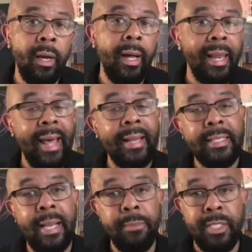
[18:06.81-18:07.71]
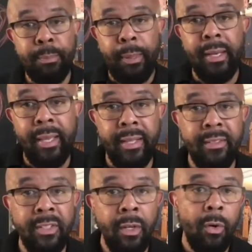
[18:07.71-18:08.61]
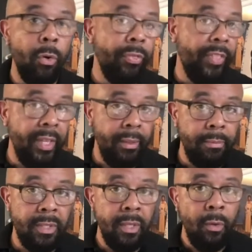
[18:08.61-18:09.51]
a lot of times these plugins or themes